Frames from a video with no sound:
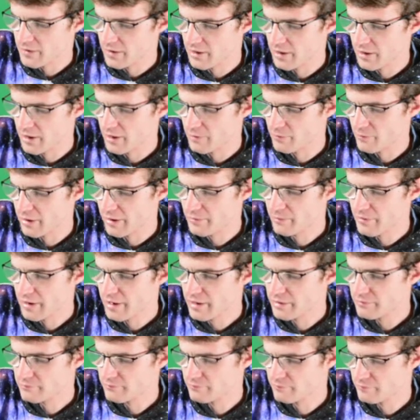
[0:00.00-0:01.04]
I
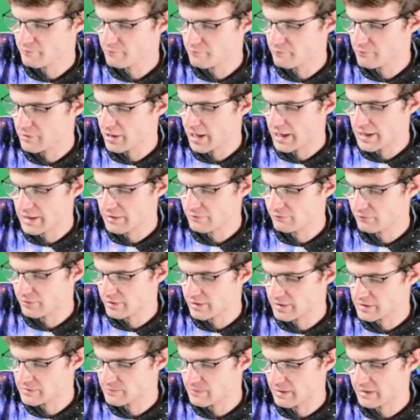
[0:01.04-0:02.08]
might naively
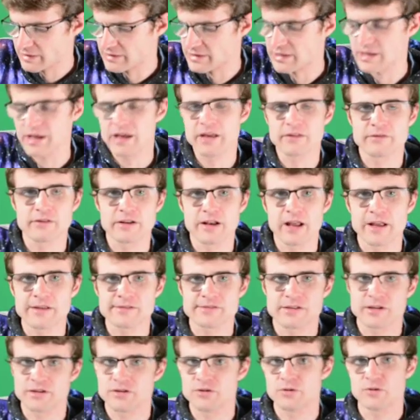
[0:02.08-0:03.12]
expect to get an
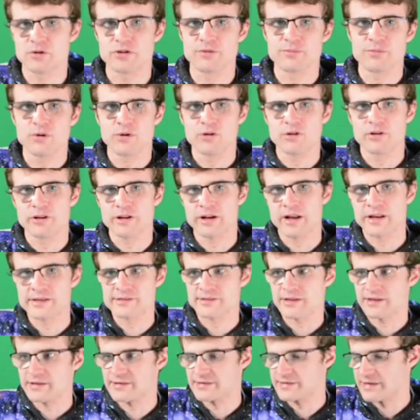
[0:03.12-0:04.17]
isolated North Pole and
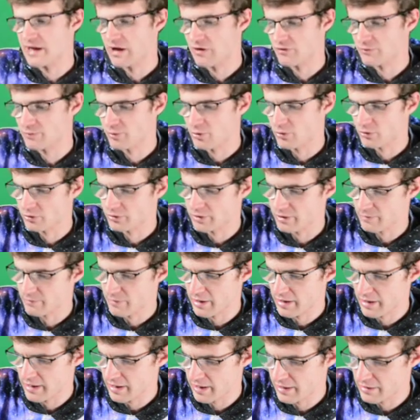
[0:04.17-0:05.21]
isolated South Pole in
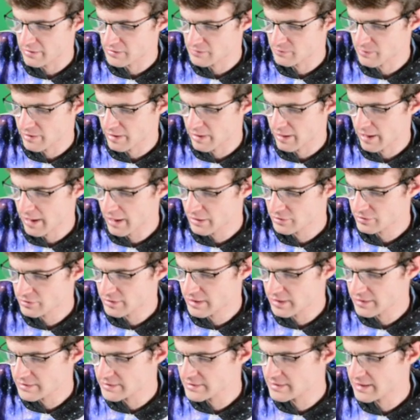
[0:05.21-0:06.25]
my hands, but actually
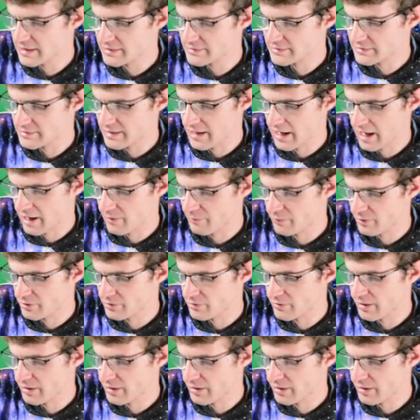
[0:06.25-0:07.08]
that doesn't happen.